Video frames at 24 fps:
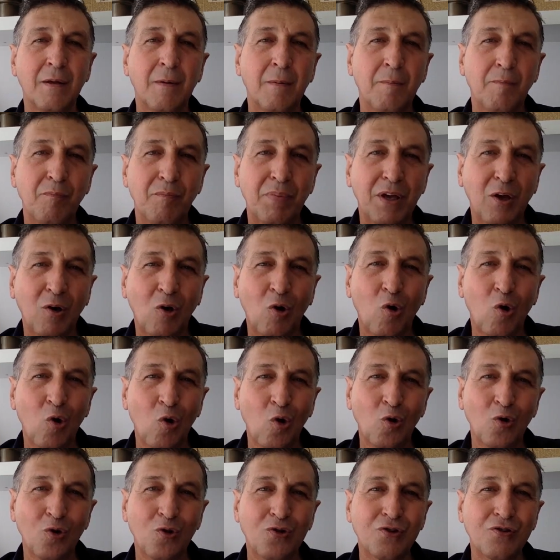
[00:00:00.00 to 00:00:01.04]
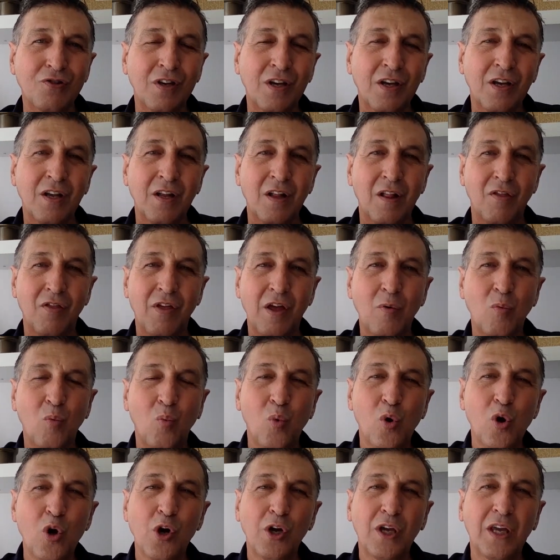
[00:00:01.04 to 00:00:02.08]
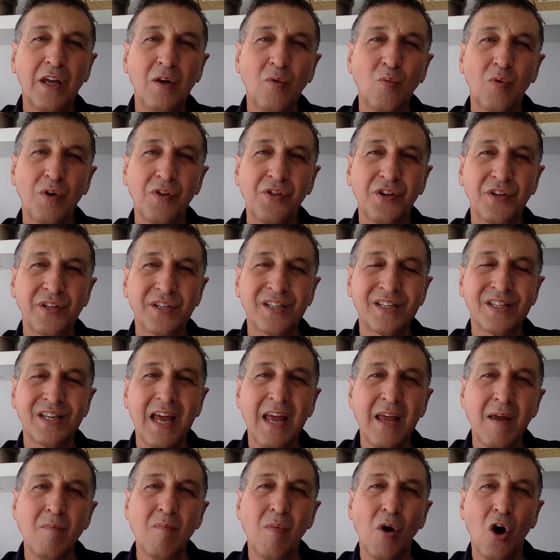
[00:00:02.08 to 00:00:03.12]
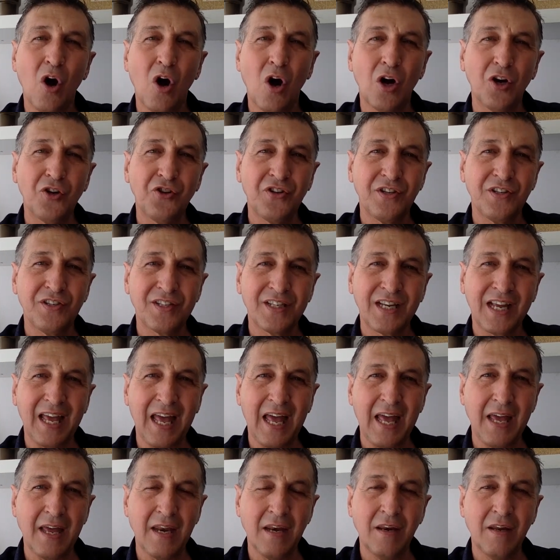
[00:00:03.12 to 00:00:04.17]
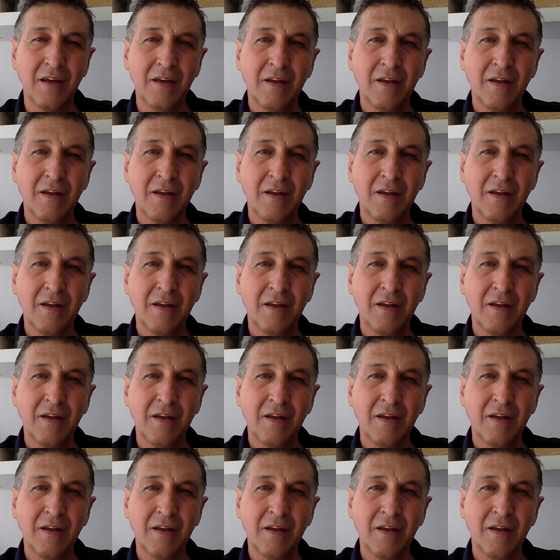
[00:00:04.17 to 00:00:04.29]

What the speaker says: because they're working with the same heart as Cain